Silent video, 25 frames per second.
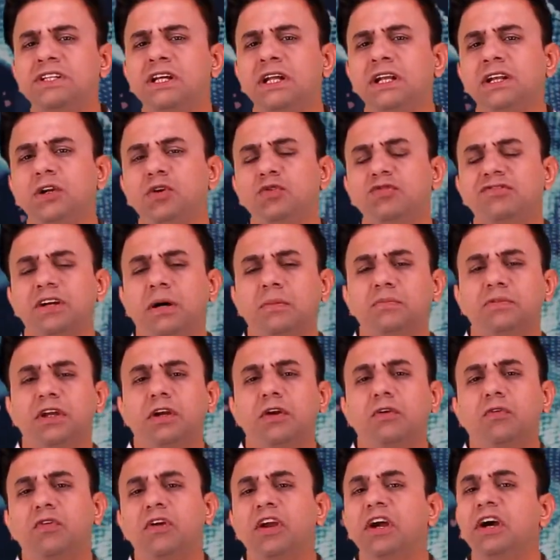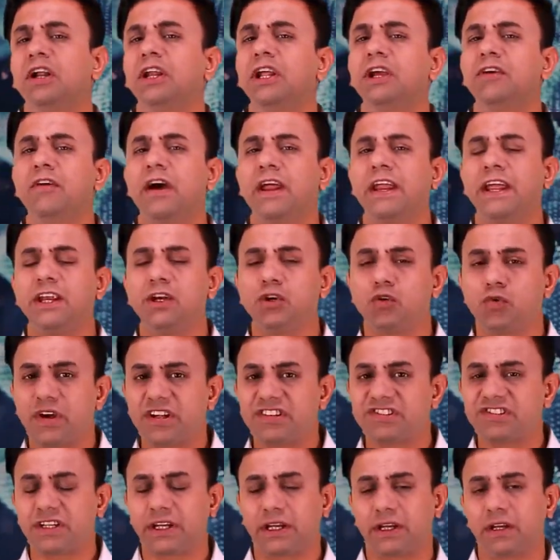tell you something really very
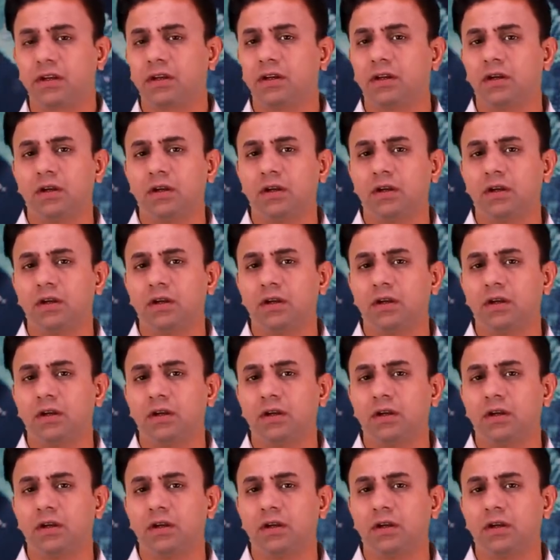interesting.